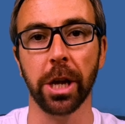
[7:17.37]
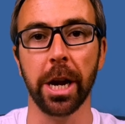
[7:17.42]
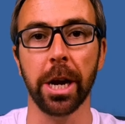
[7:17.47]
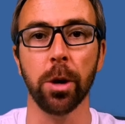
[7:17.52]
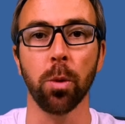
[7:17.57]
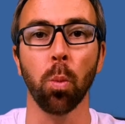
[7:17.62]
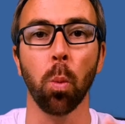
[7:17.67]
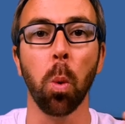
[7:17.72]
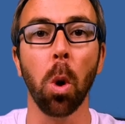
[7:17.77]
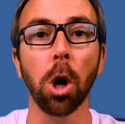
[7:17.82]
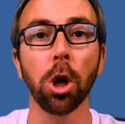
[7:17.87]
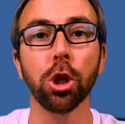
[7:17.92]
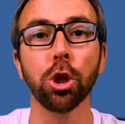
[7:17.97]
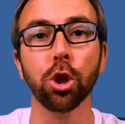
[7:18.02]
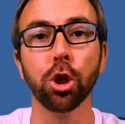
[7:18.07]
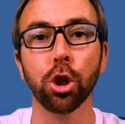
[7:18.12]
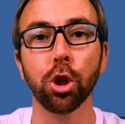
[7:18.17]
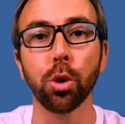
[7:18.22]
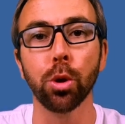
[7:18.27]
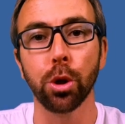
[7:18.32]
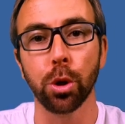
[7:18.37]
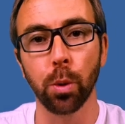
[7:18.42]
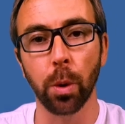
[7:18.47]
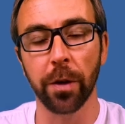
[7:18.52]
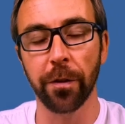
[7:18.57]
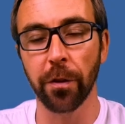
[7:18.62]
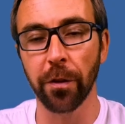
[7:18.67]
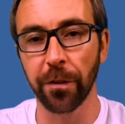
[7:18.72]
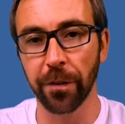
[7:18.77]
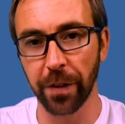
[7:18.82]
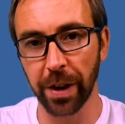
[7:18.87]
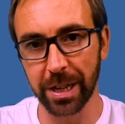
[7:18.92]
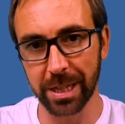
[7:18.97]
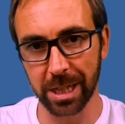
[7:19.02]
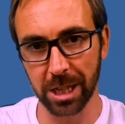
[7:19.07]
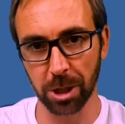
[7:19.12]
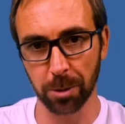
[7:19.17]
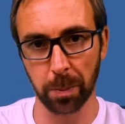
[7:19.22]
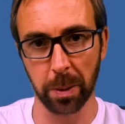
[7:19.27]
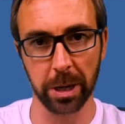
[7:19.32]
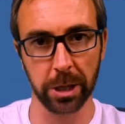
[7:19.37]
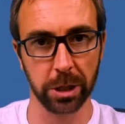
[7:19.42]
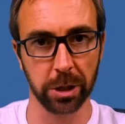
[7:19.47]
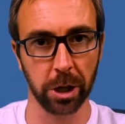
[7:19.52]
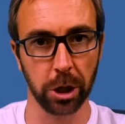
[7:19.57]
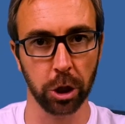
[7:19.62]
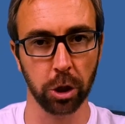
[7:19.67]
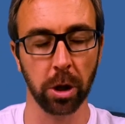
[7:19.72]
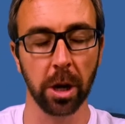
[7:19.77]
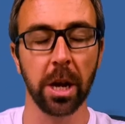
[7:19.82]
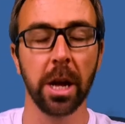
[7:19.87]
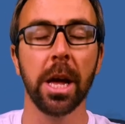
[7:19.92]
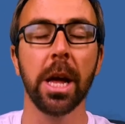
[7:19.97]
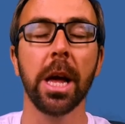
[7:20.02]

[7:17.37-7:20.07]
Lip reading: and what you should do if you face this displaced threshold.